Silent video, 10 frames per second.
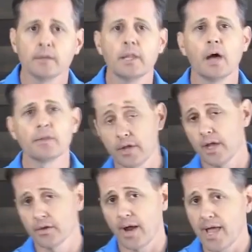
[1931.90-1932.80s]
Now, the
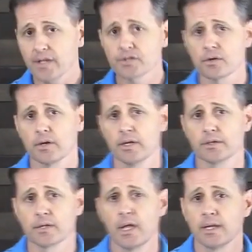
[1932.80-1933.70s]
other answer
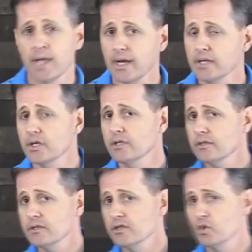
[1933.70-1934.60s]
is, can I change
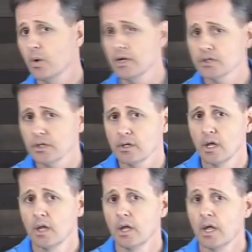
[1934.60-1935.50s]
the situation?
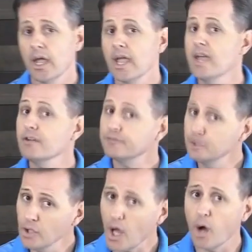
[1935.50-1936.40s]
If
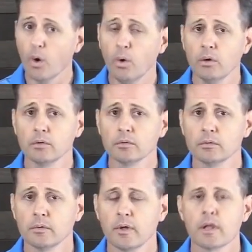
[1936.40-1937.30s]
no,
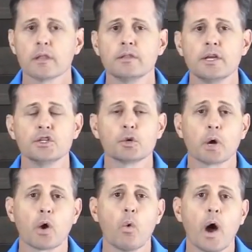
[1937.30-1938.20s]
then you're
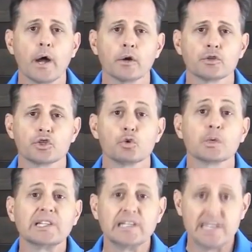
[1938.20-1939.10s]
required to
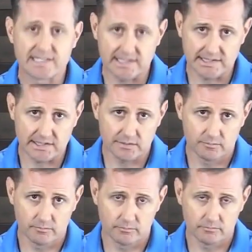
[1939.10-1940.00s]
release it.
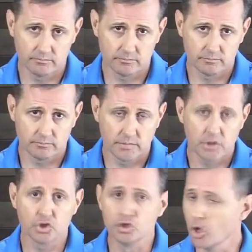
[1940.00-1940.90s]

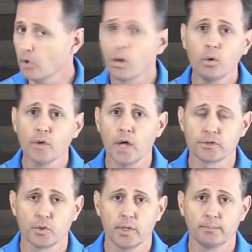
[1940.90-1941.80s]
Don't hold
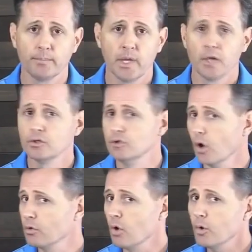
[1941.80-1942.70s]
on to it.
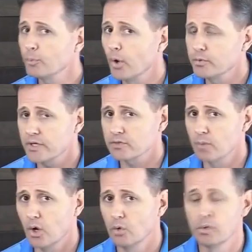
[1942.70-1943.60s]
Don't go in protest
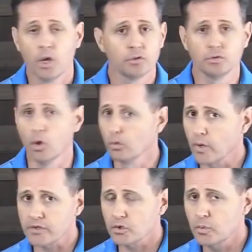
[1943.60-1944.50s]
mode. Don't
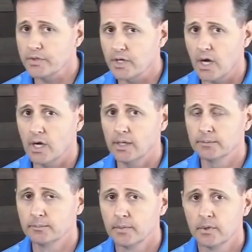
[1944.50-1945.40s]
wrestle with God.